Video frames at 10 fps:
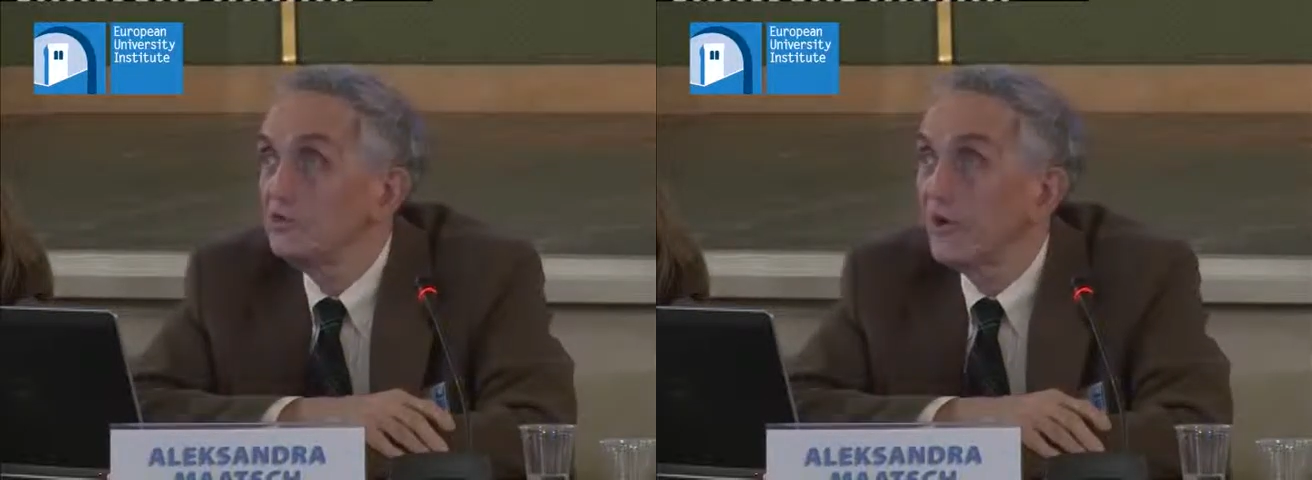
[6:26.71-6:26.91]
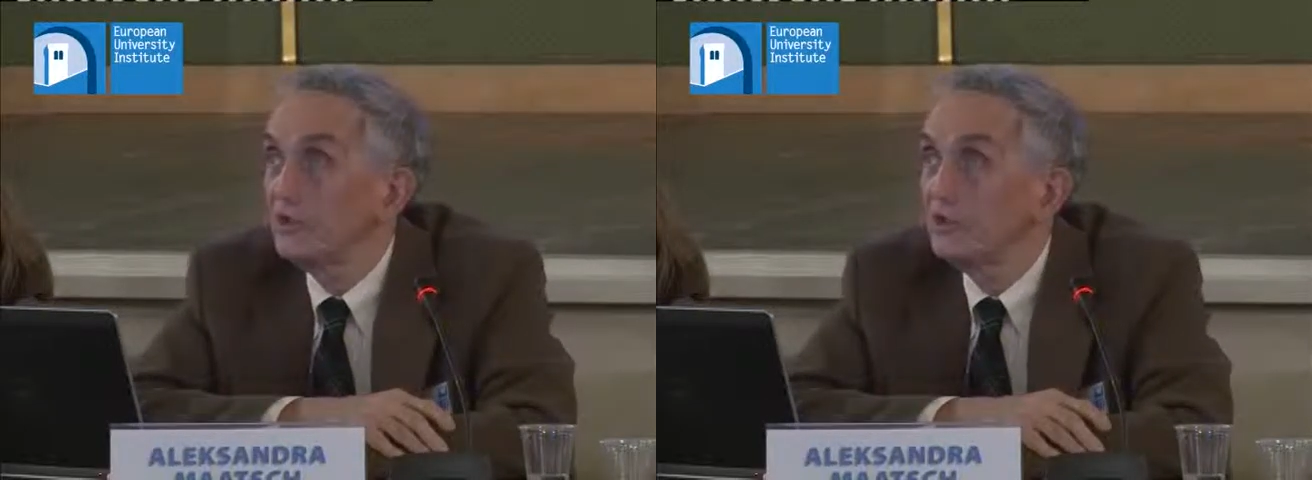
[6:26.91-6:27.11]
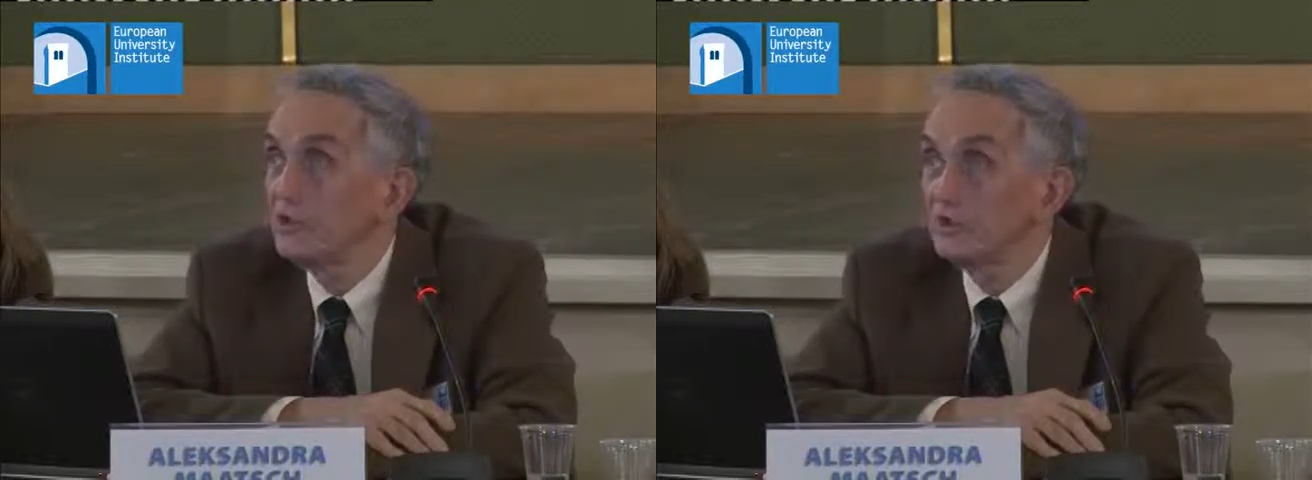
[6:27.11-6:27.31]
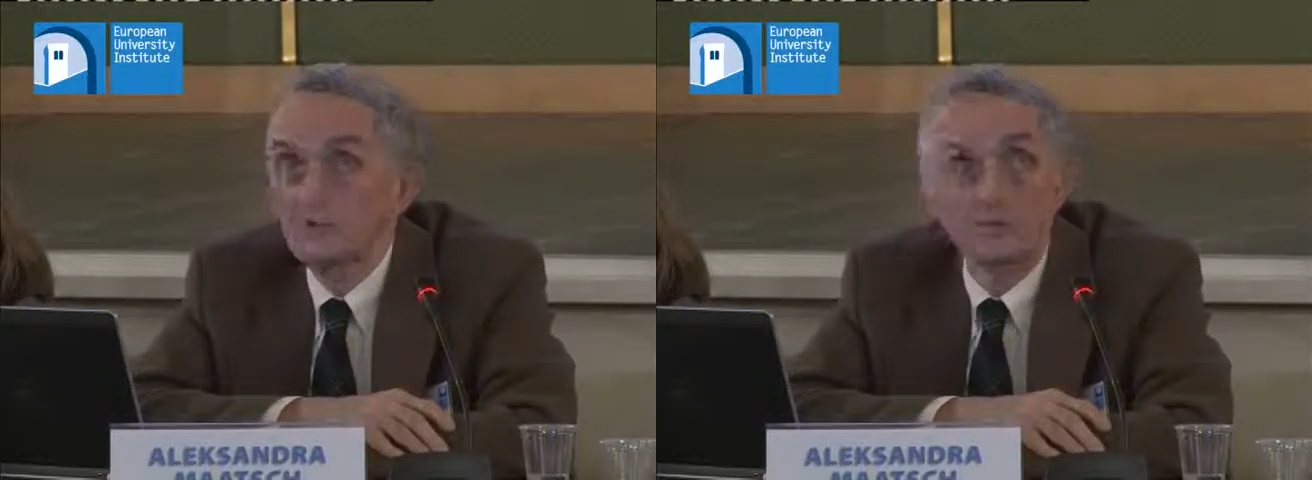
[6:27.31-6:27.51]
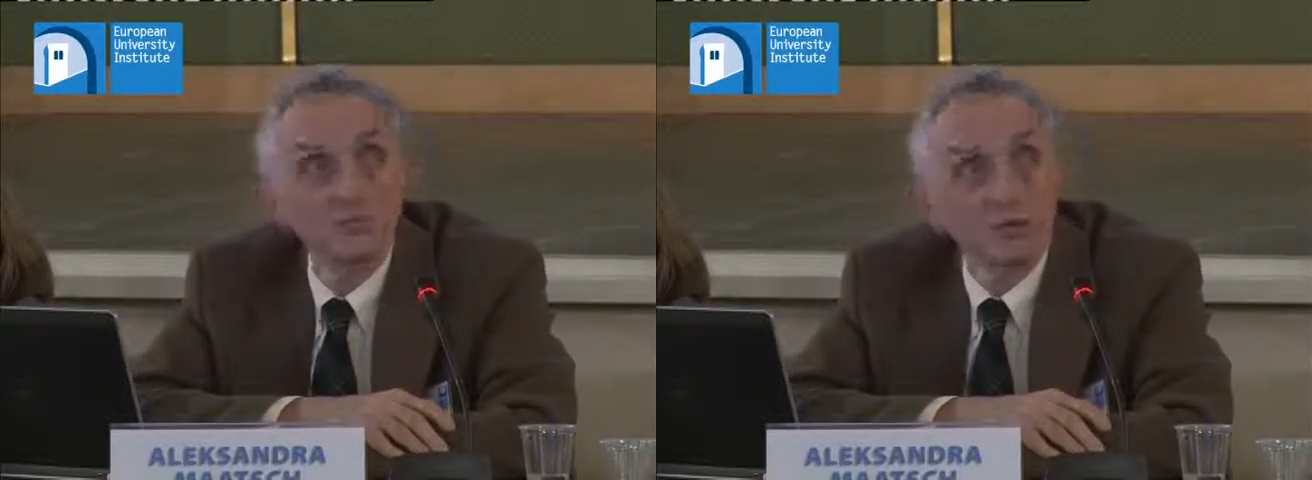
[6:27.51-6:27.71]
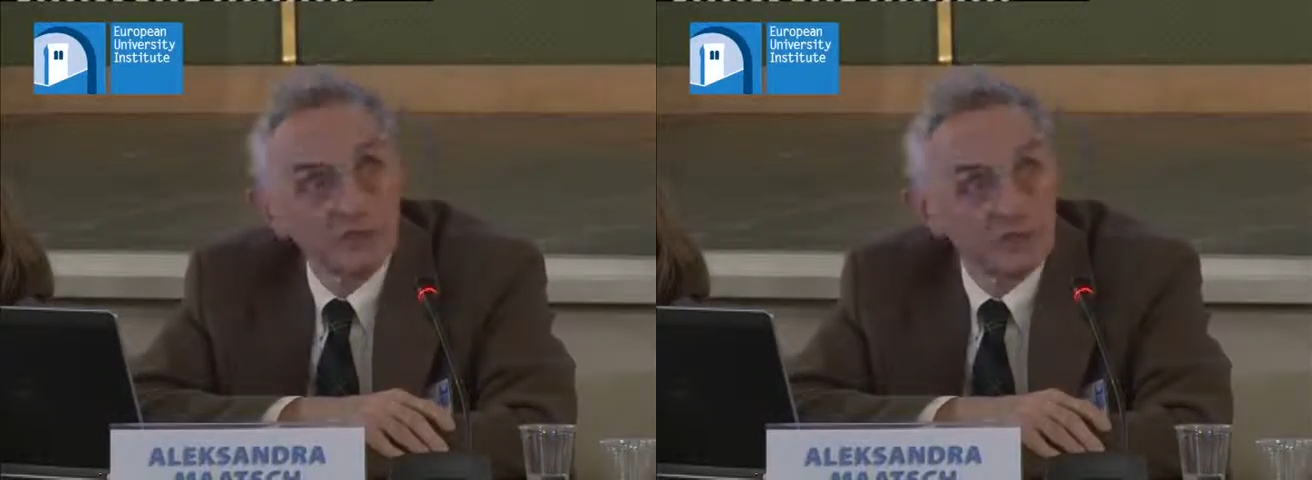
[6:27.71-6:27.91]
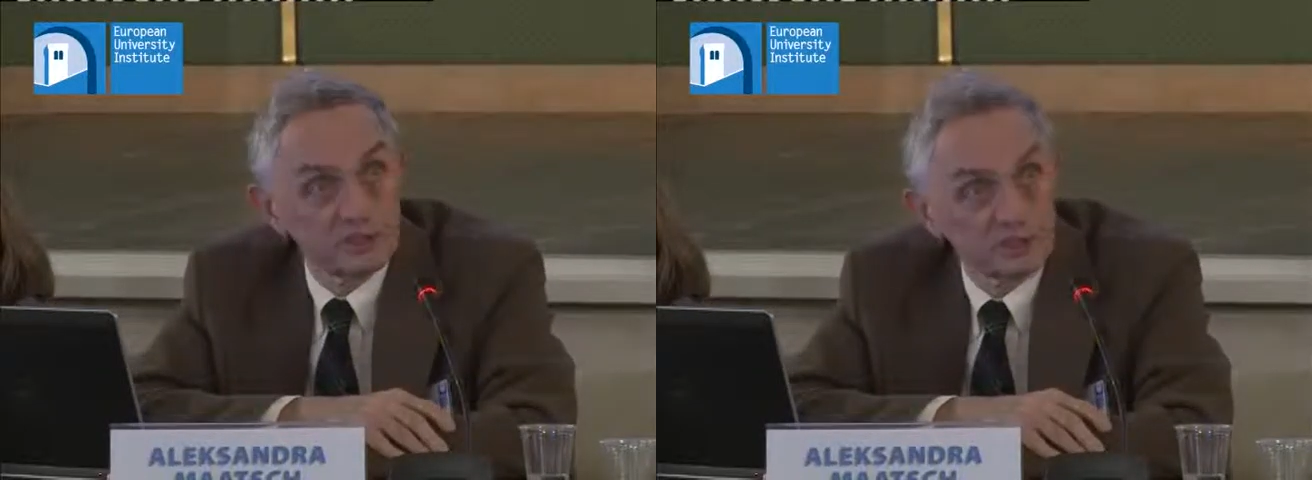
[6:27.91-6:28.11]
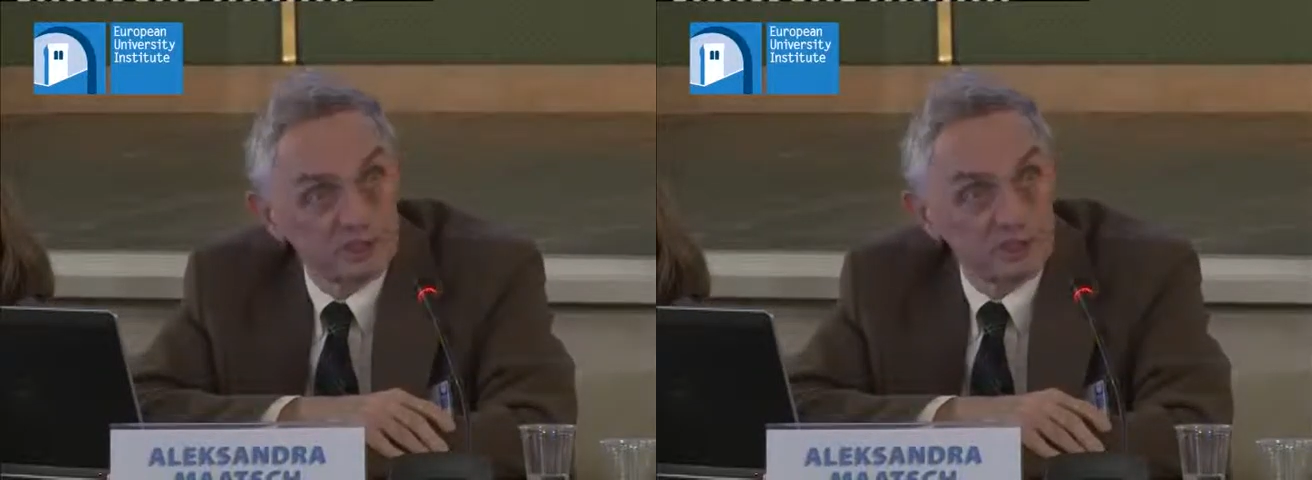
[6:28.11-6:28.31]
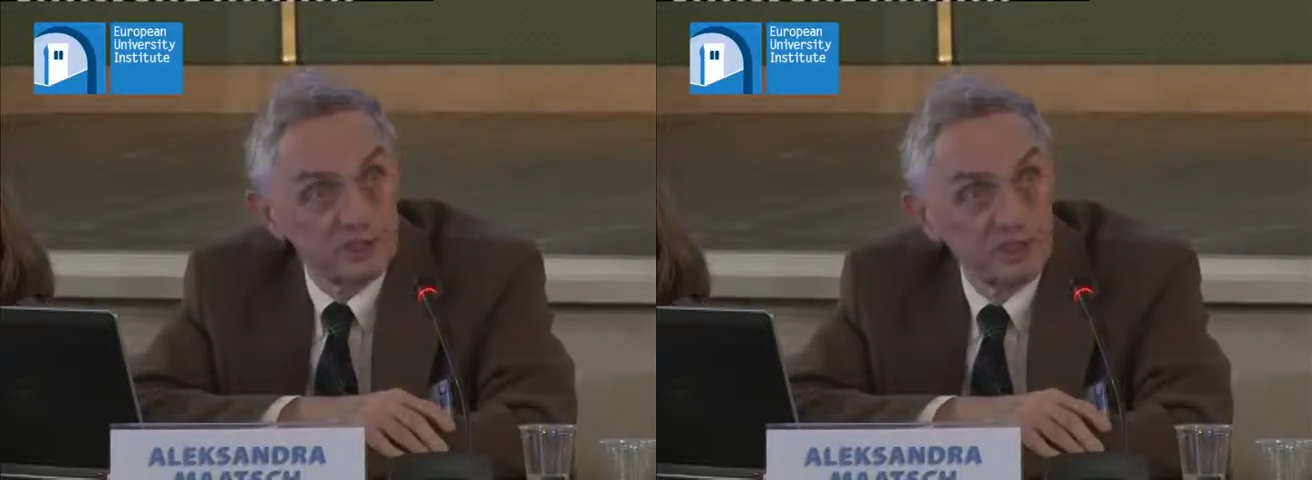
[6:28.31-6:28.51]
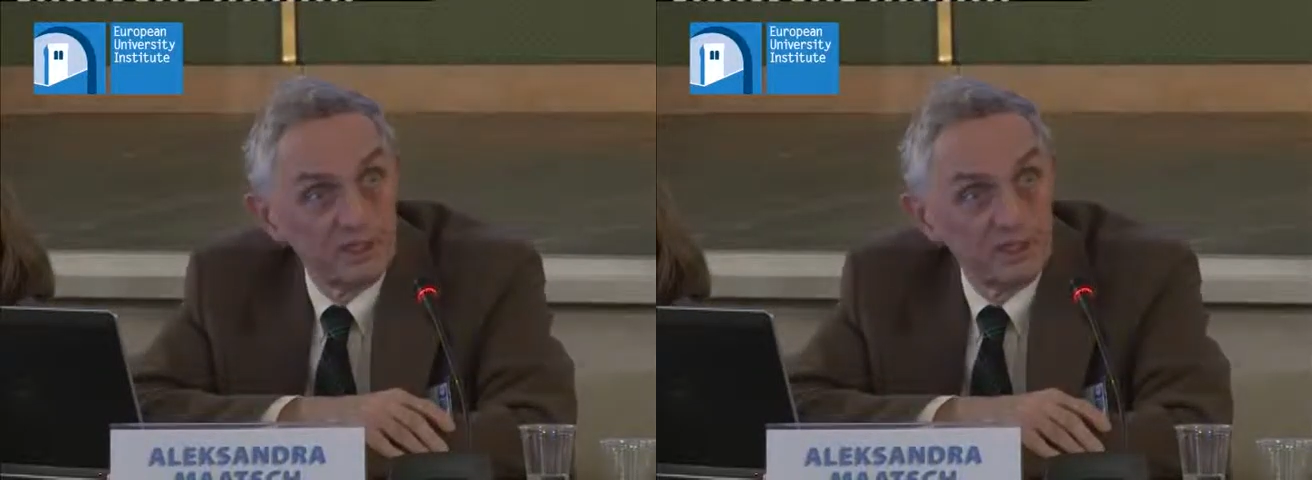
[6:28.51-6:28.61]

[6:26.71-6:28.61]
powers over budgets,